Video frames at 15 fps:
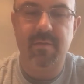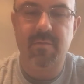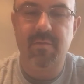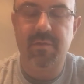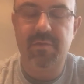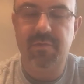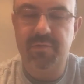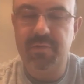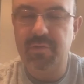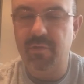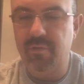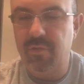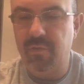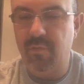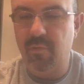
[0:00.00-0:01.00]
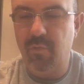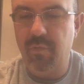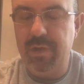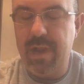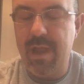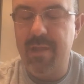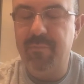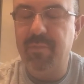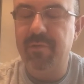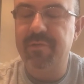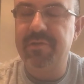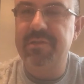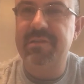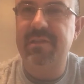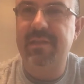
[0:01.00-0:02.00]
going to show you what I
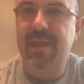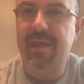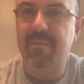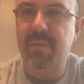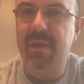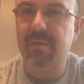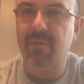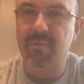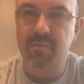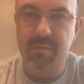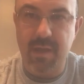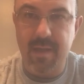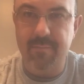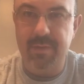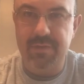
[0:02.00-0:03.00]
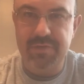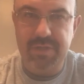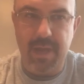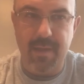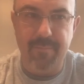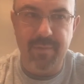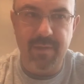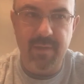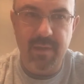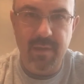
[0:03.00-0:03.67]
purchased today at my local comic shop.